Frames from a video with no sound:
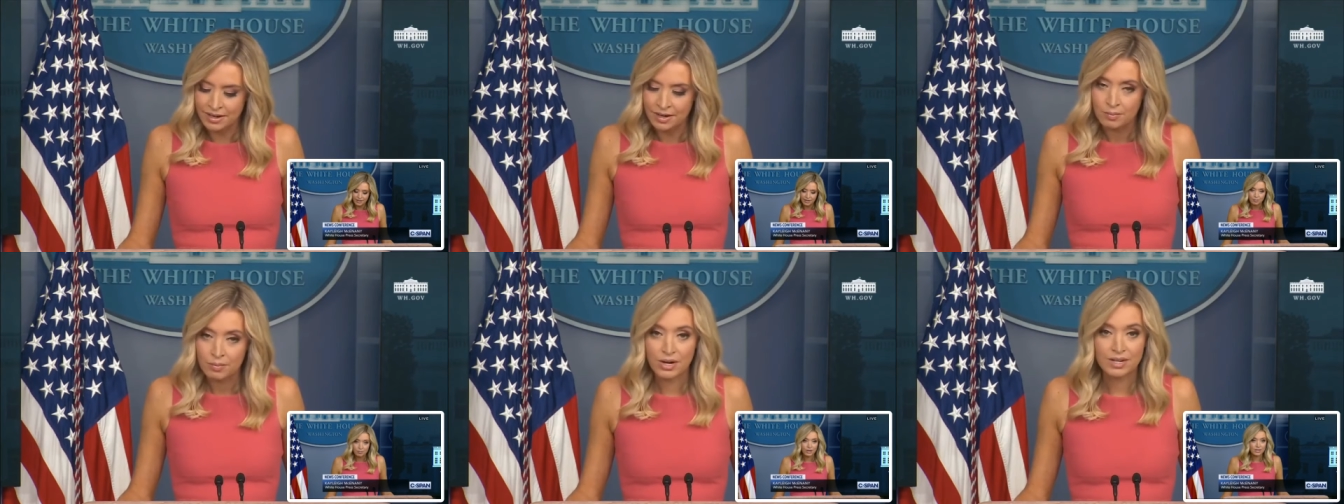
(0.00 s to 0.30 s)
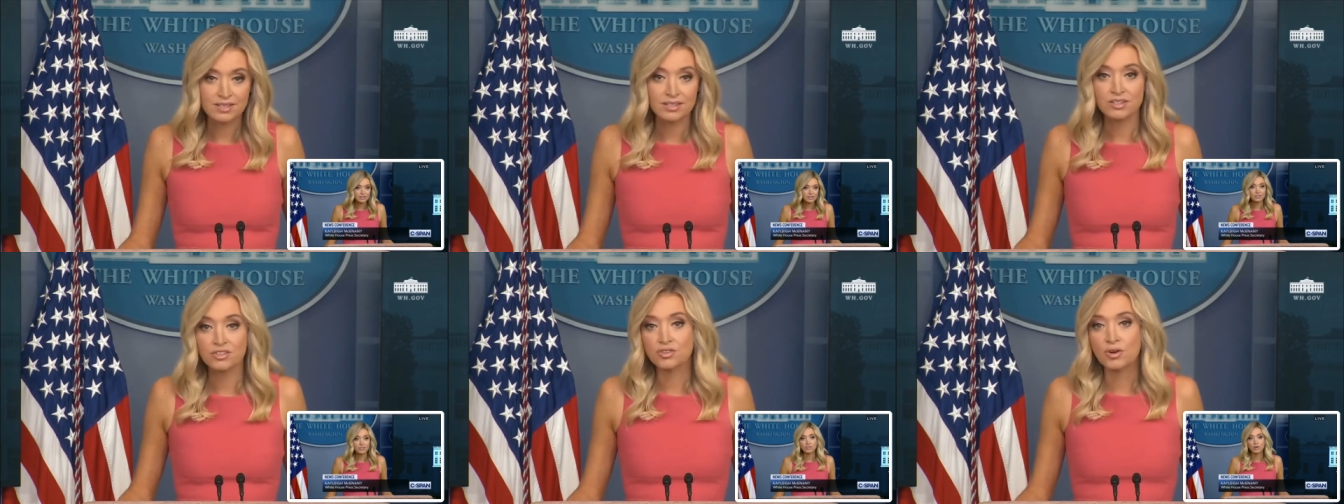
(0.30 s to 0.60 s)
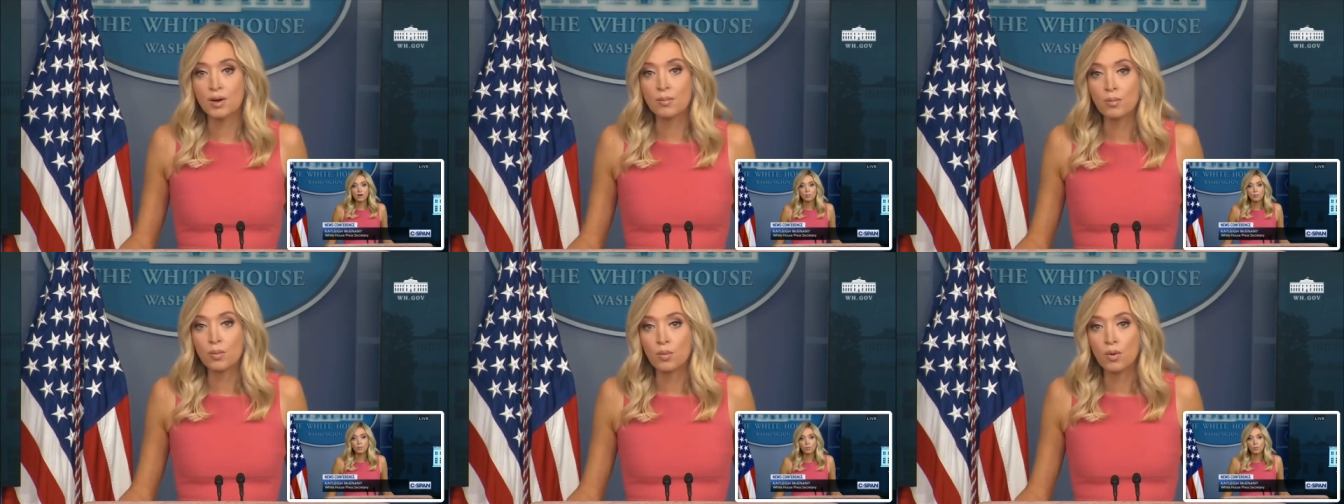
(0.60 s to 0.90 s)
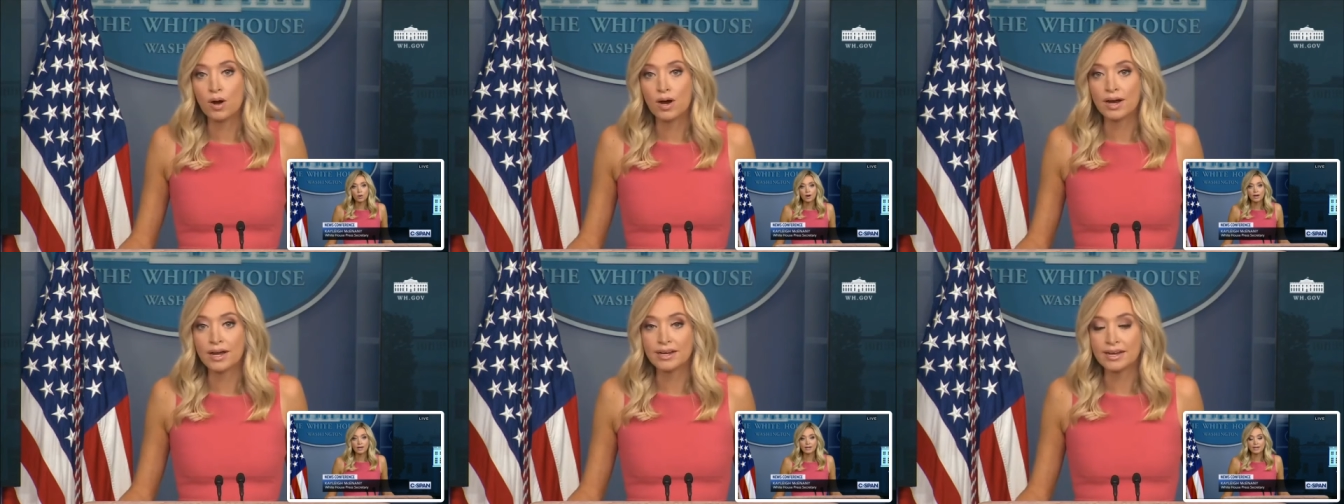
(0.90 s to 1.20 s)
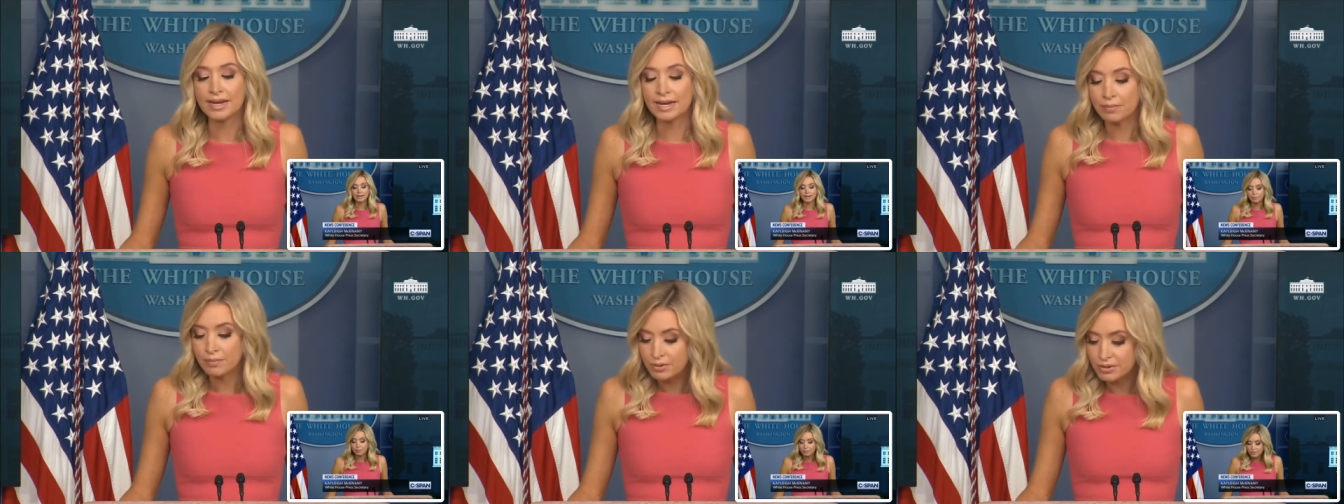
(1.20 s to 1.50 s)
President Trump won
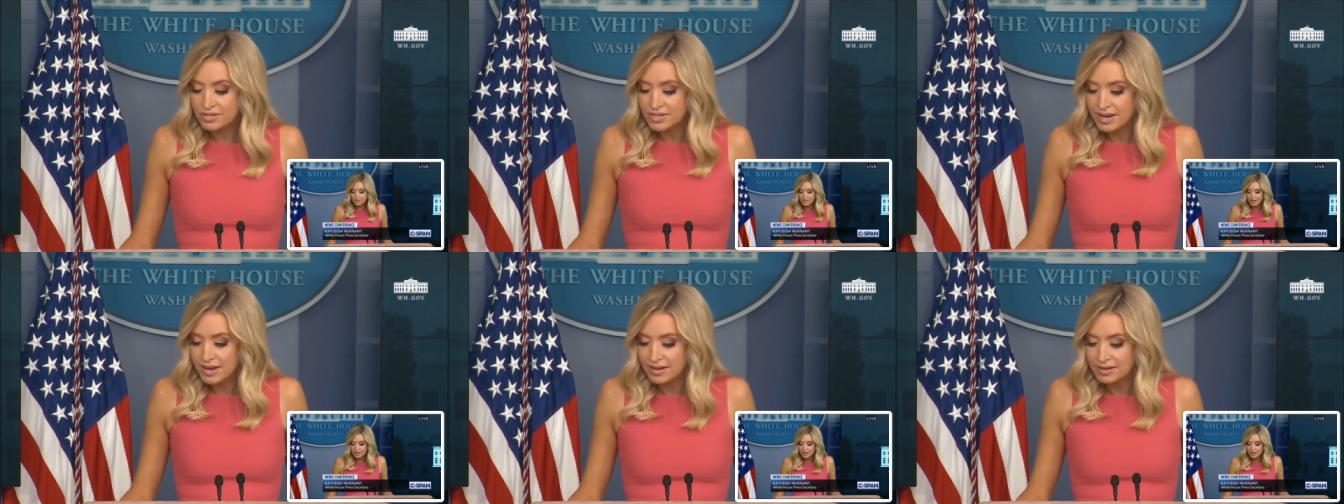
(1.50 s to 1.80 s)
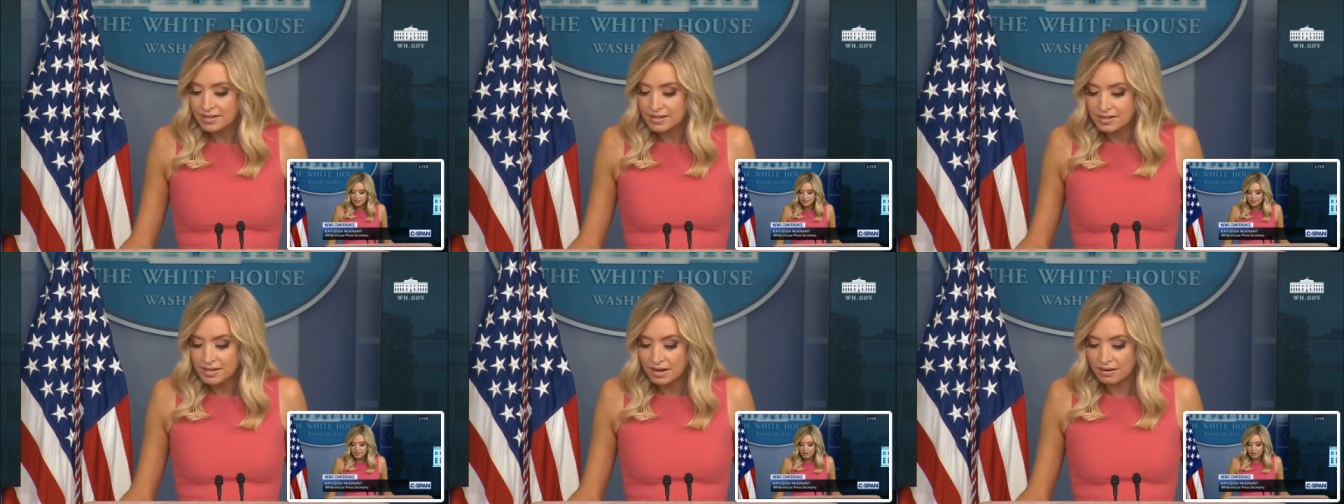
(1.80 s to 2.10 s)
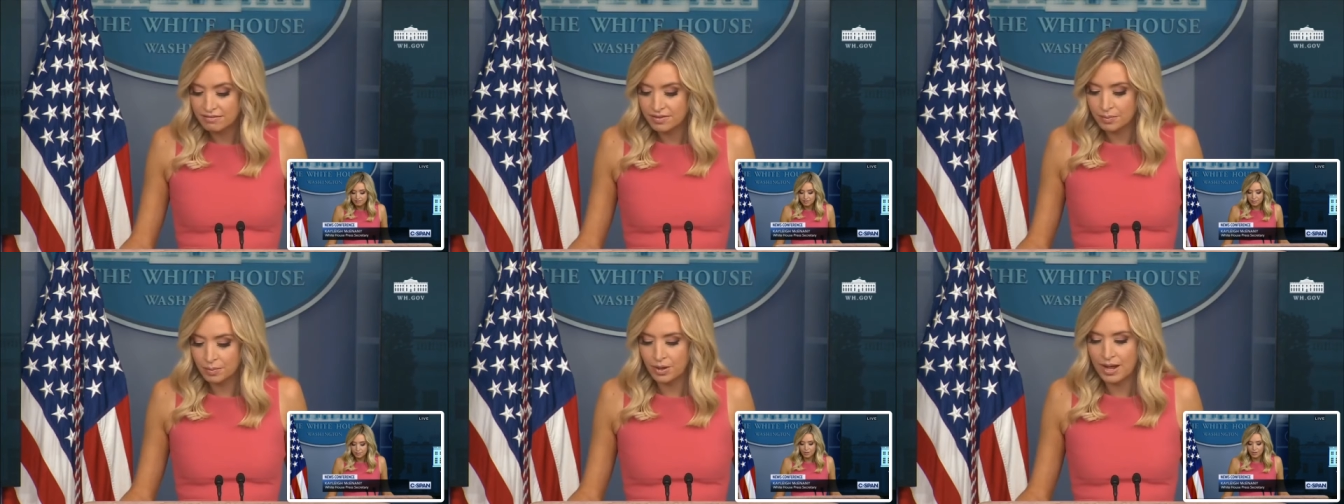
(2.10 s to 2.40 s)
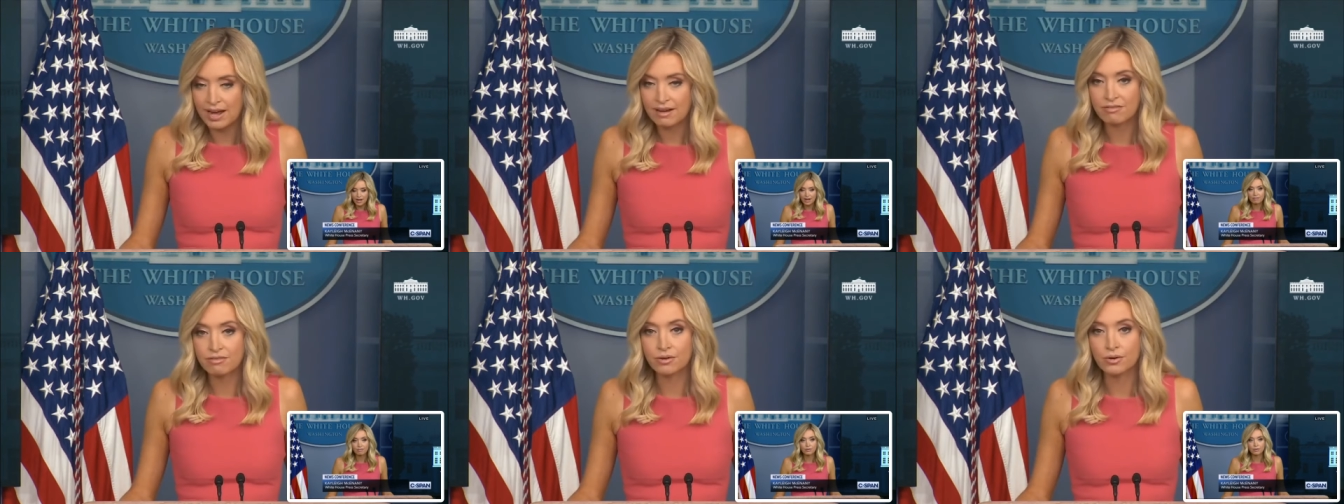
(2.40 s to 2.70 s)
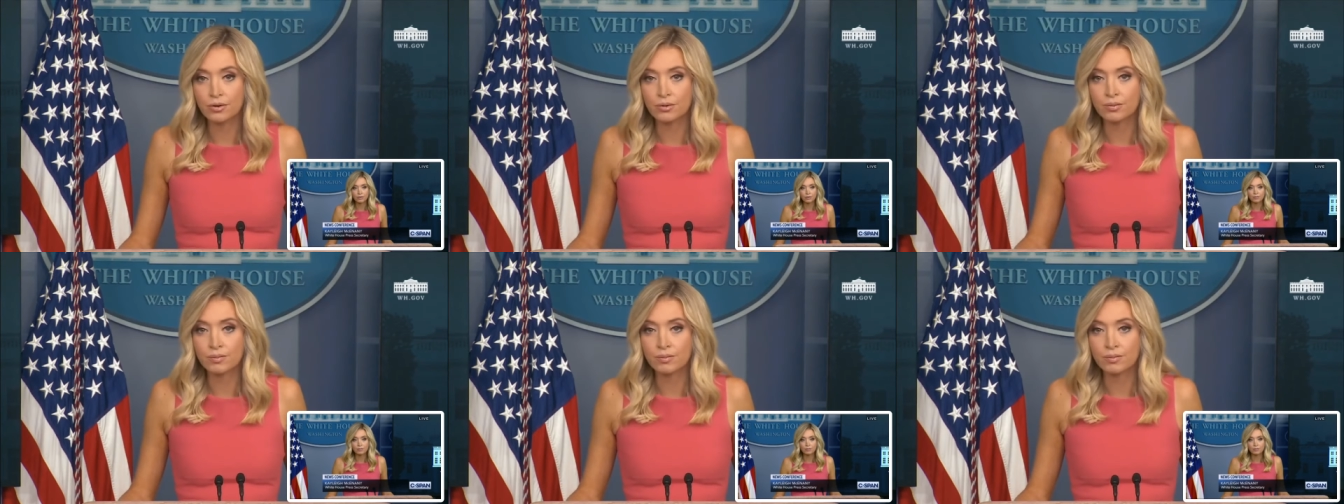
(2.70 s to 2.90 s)
8% of the black vote.